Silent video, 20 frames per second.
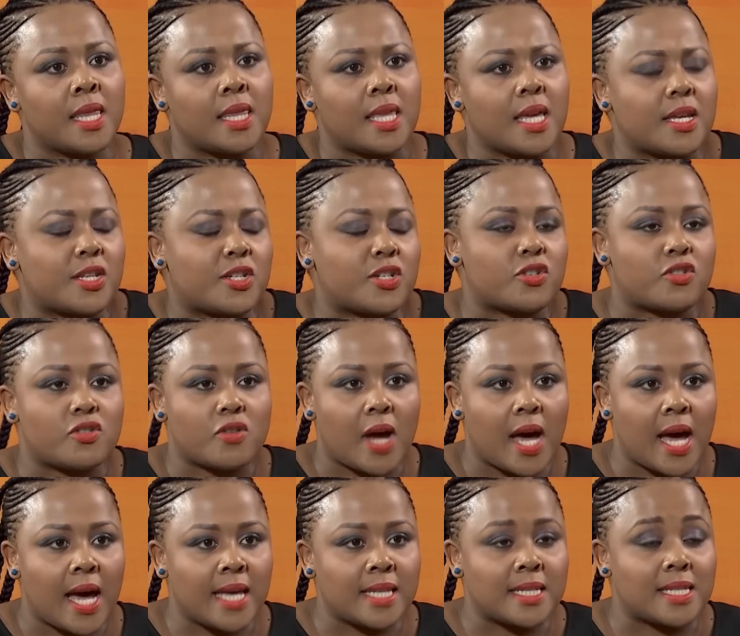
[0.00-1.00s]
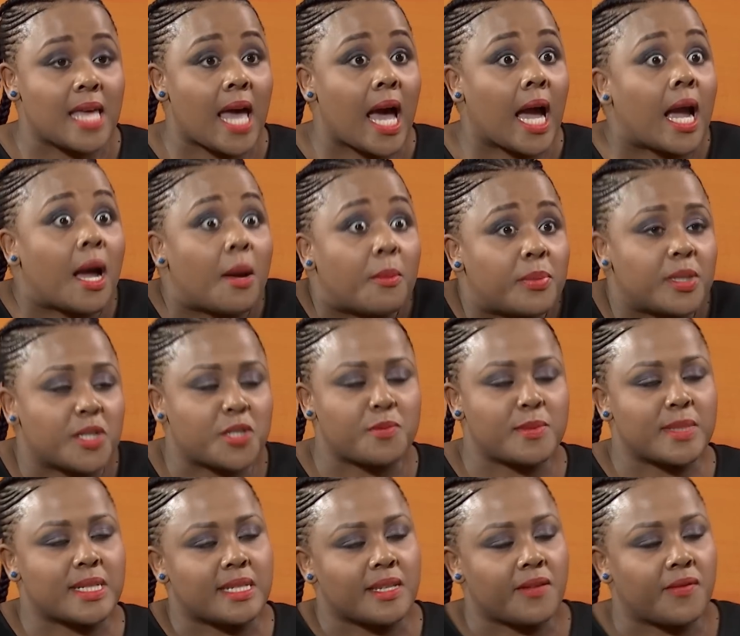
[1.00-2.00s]
Their strides, their
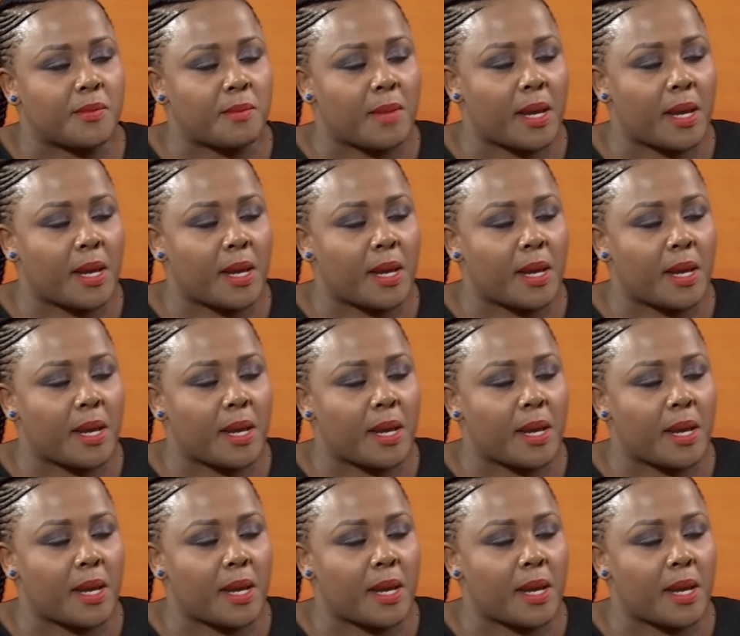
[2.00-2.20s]
accomplishments even